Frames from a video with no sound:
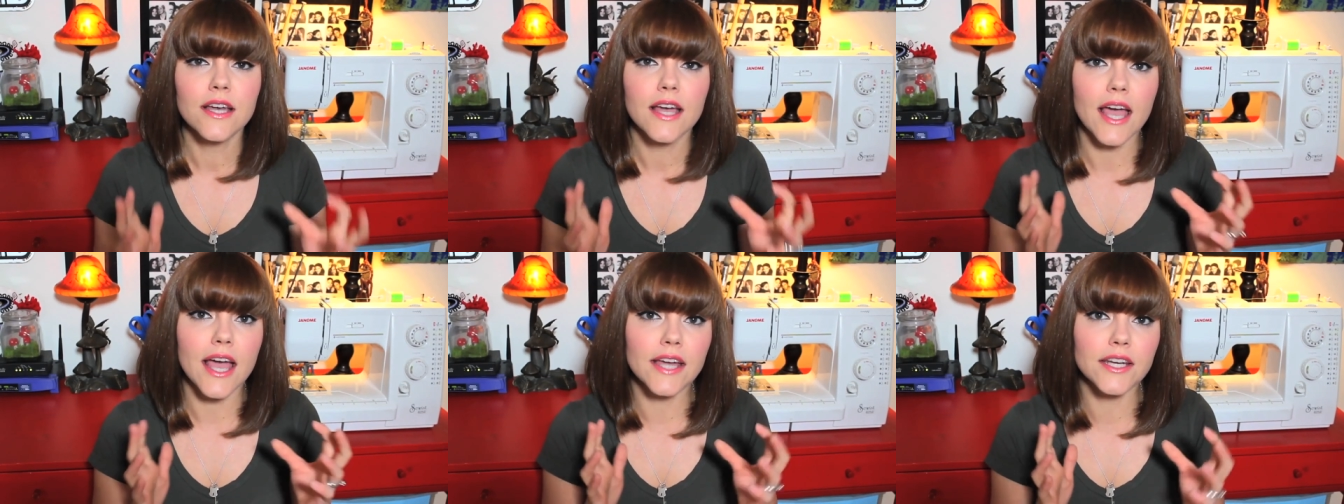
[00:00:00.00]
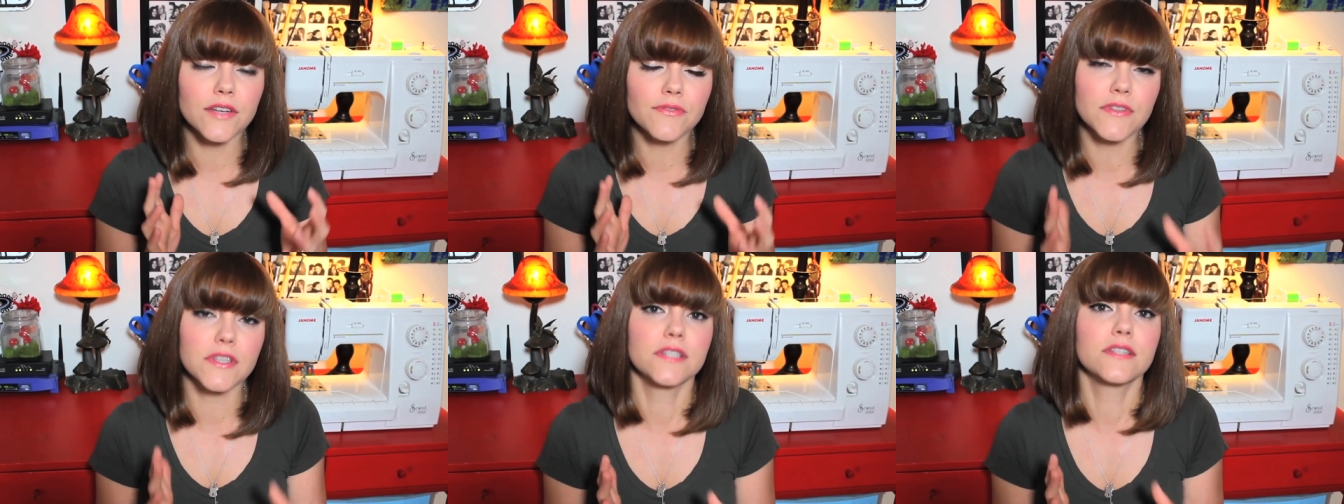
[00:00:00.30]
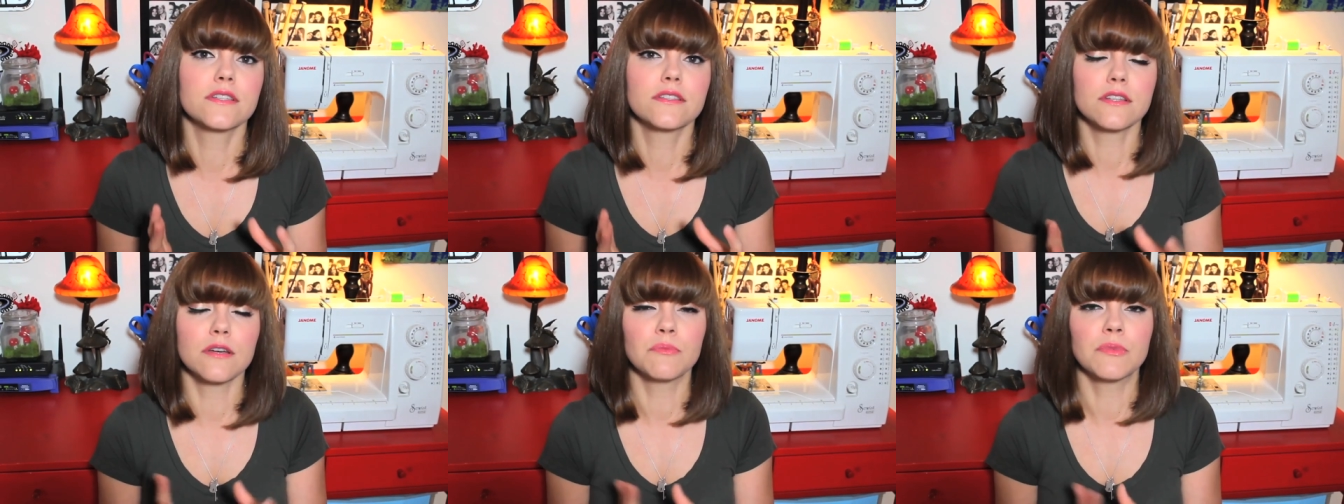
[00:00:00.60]
and if this
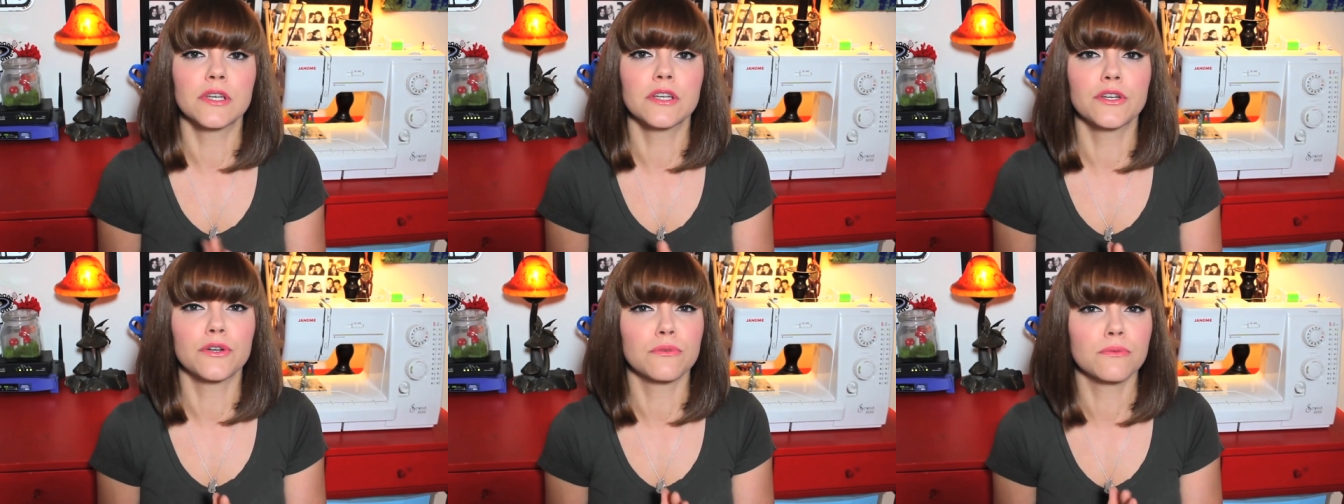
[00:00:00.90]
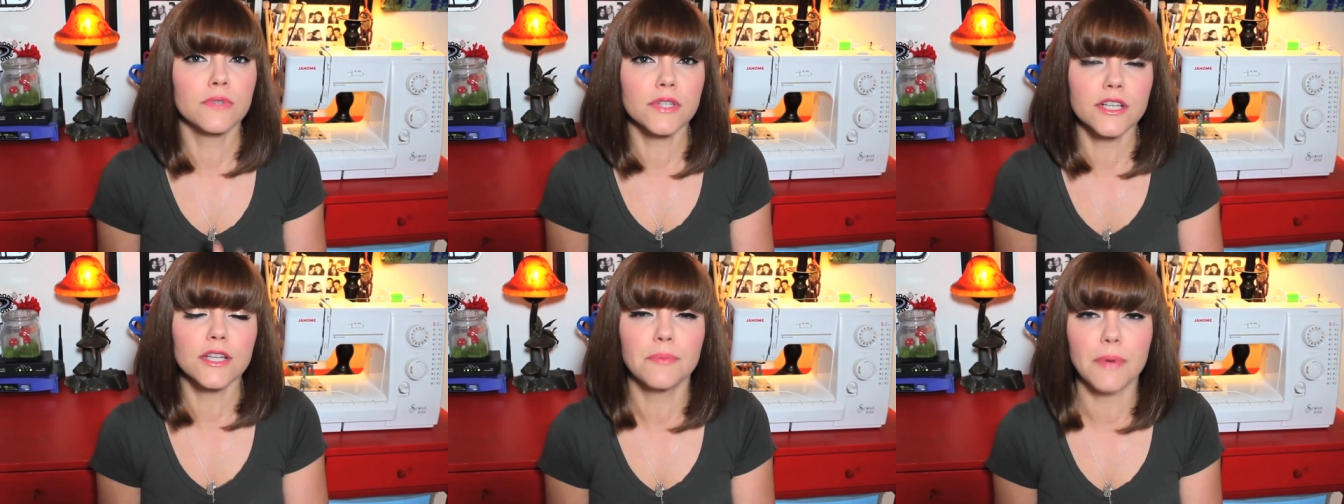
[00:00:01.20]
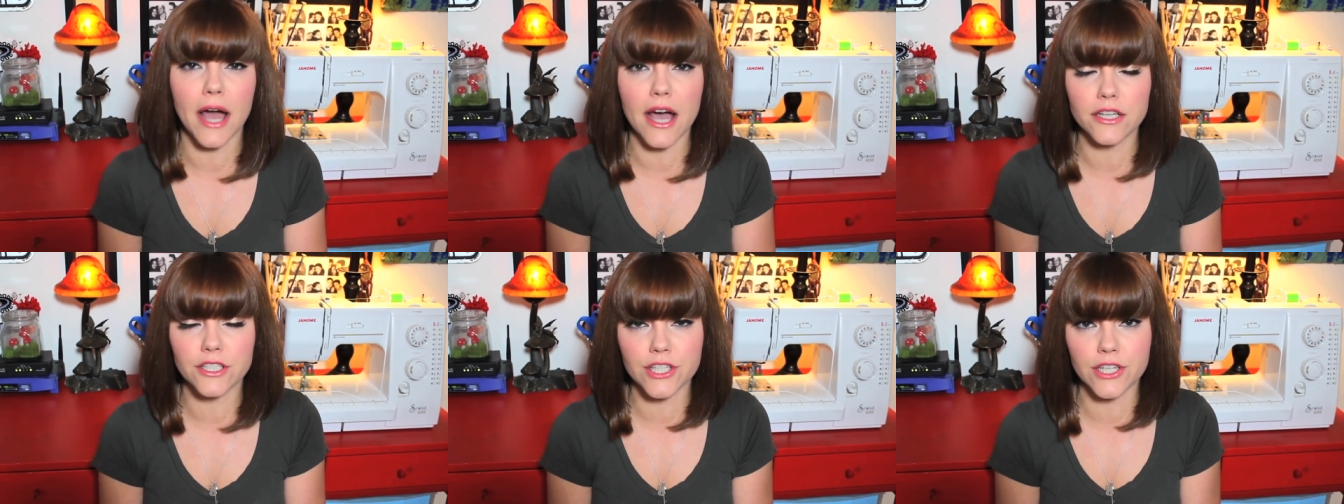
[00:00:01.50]
is something you're really
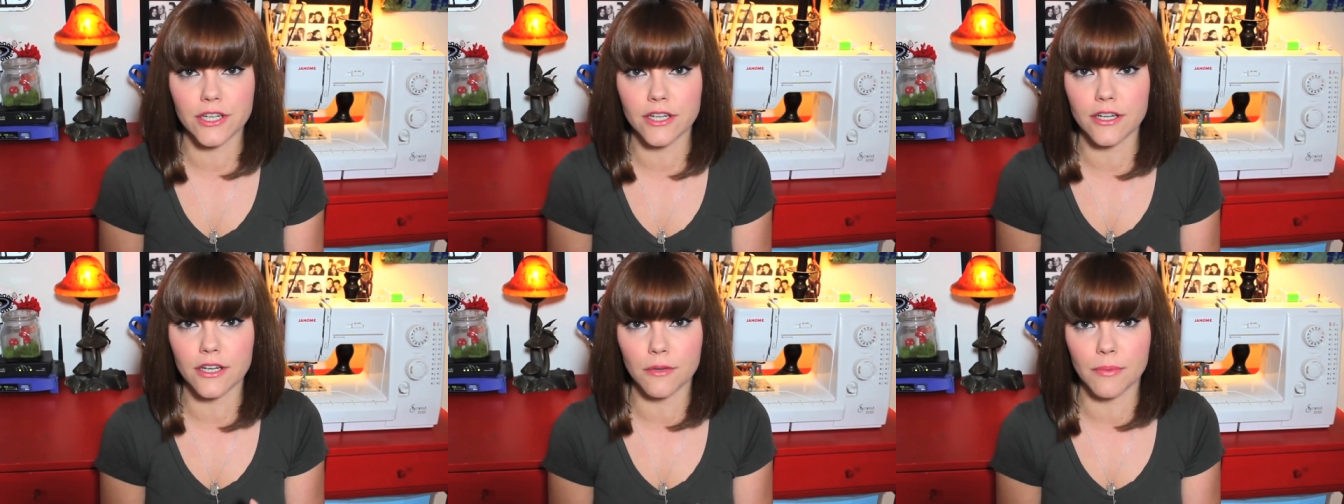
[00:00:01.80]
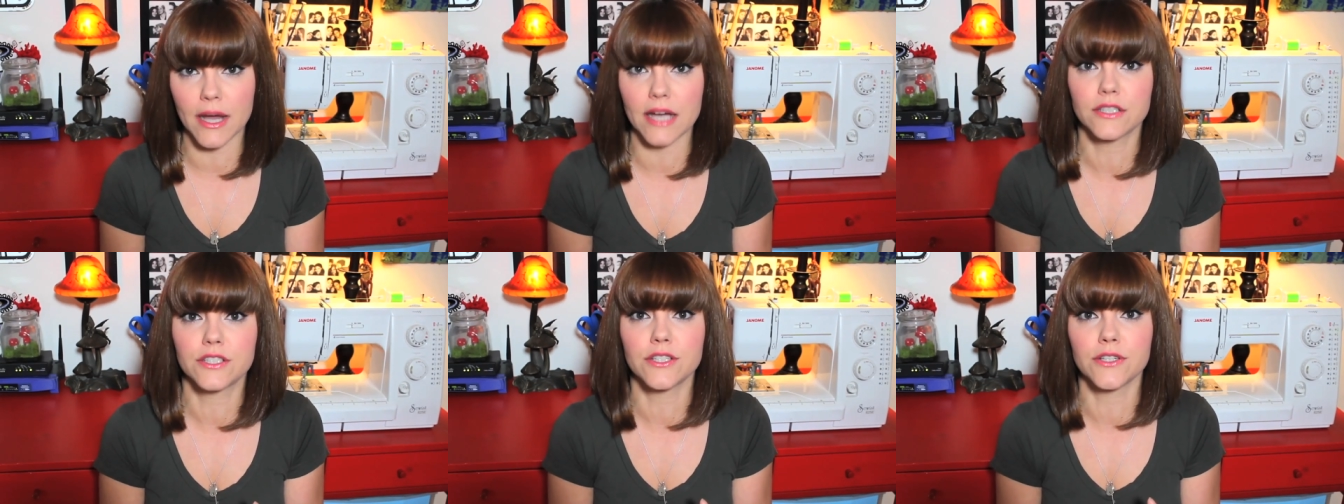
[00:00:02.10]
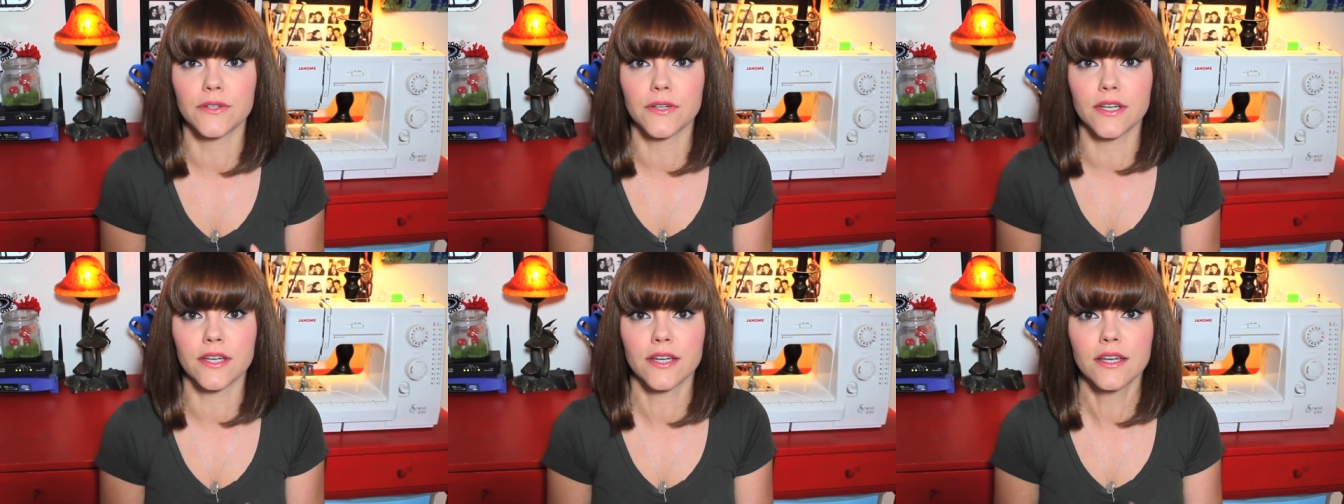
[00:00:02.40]
passionate about
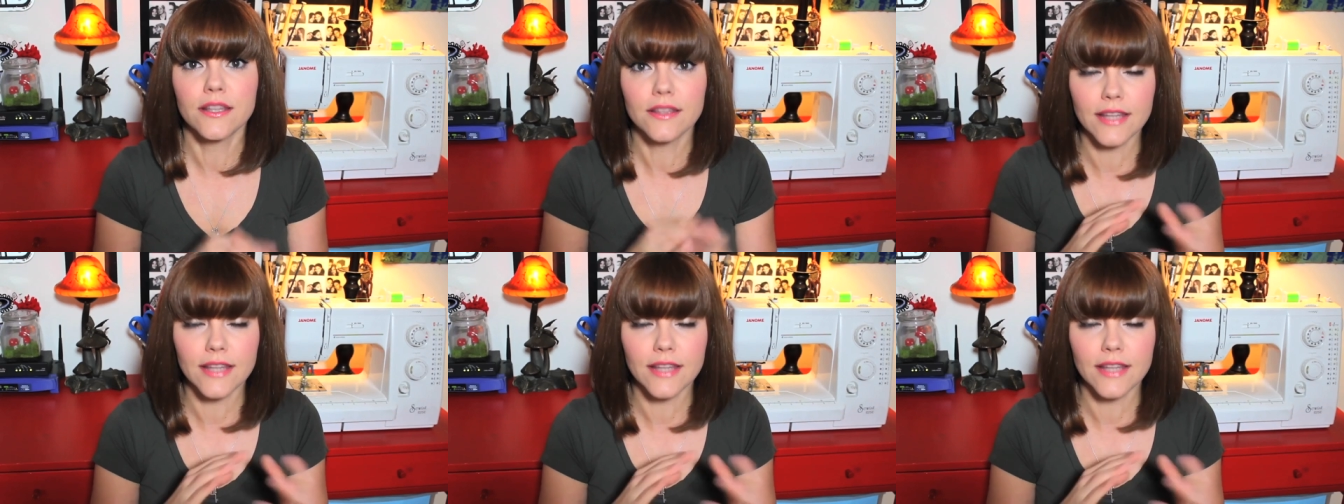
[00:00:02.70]
doing,